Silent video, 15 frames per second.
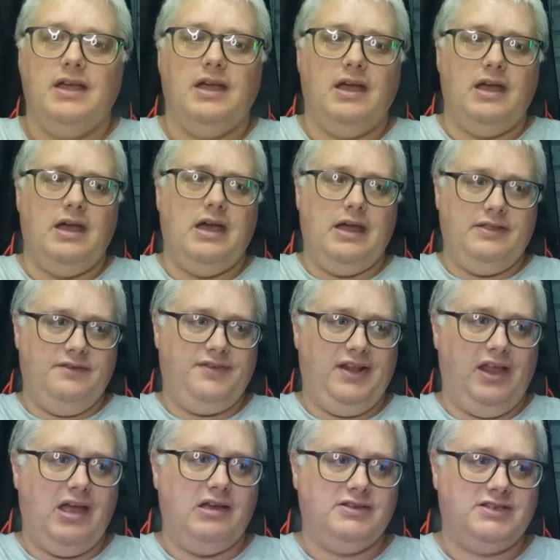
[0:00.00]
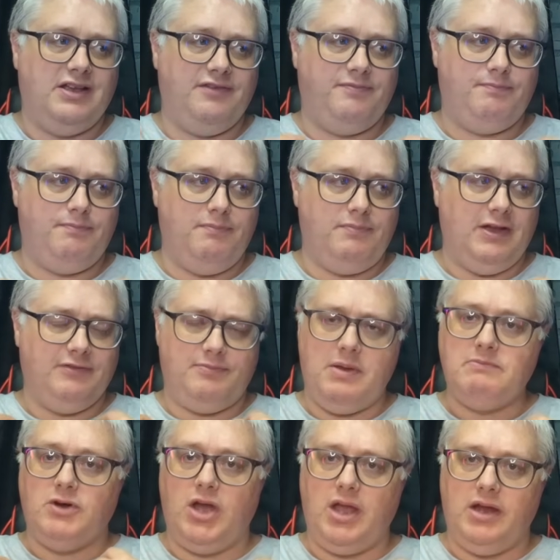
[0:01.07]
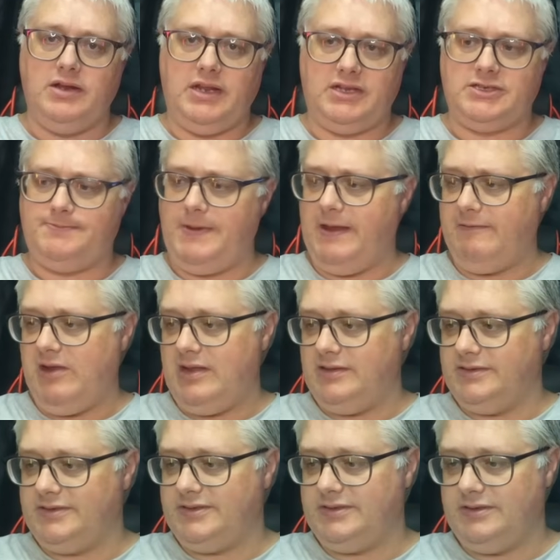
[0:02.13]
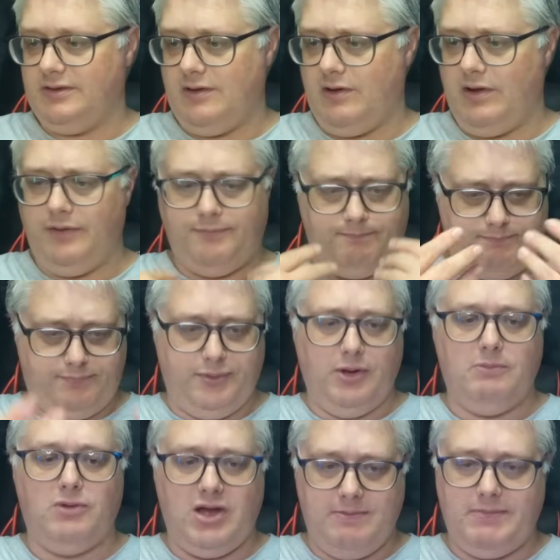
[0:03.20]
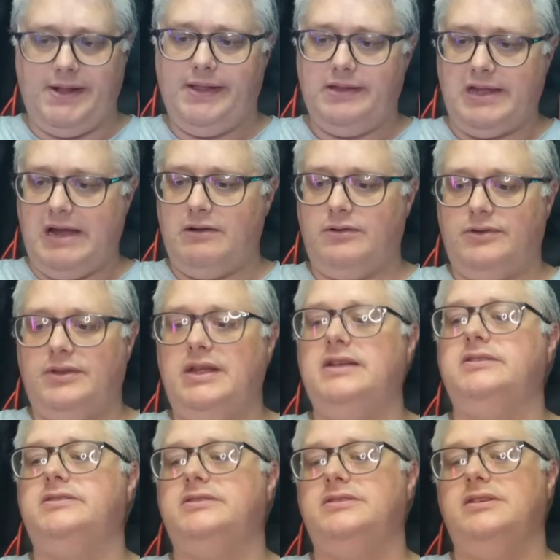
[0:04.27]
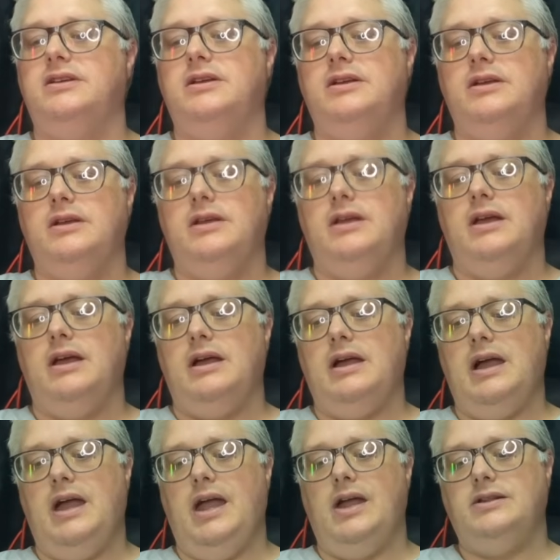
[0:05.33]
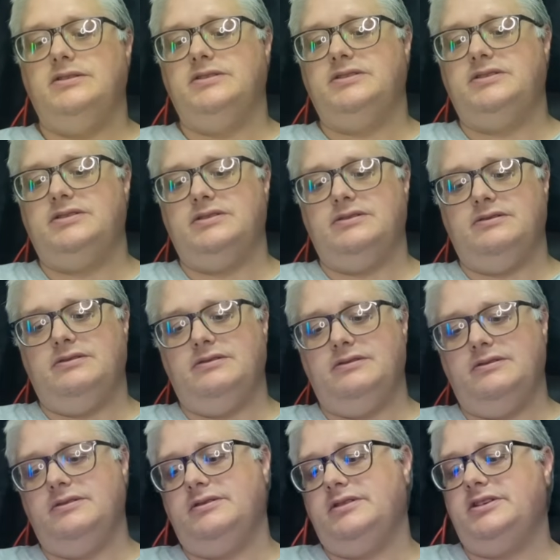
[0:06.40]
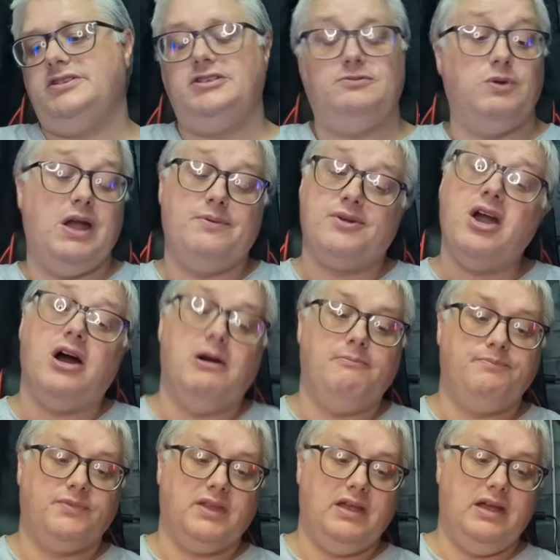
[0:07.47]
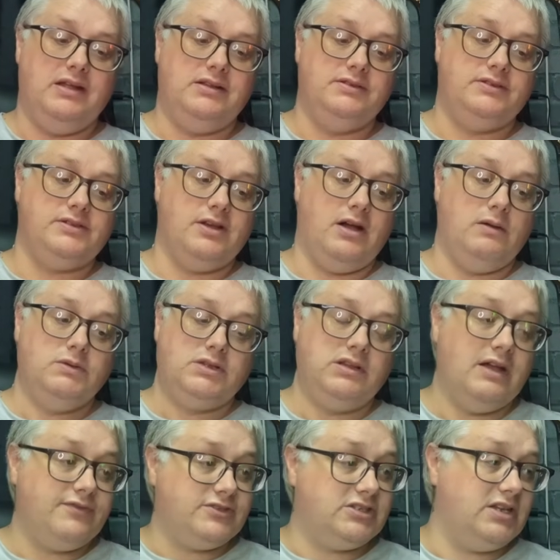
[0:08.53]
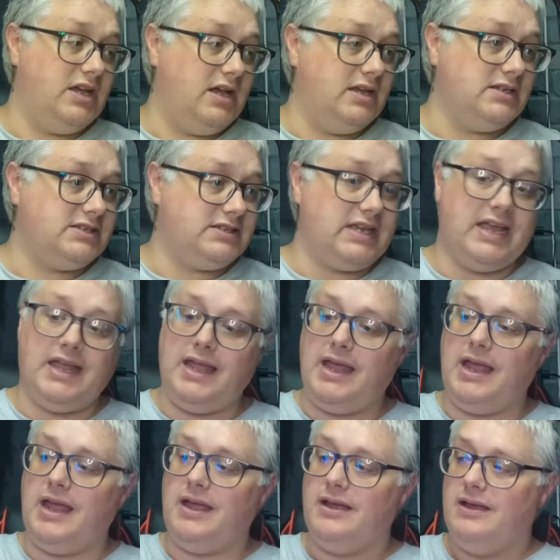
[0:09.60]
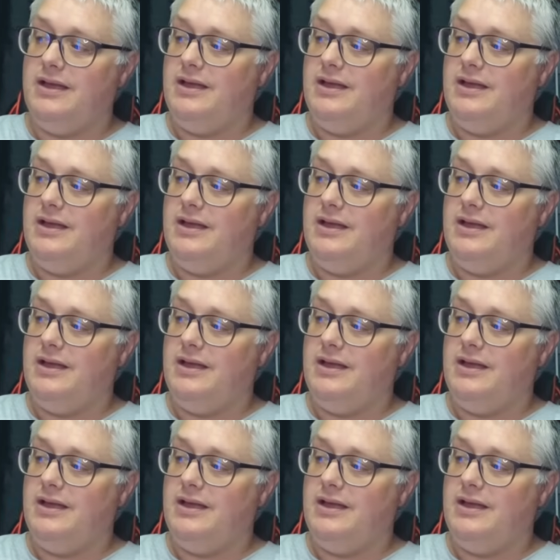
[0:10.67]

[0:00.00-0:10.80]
and the videos have been my own experience. I've put my money down on this, and this is where we are. And I would love to sit here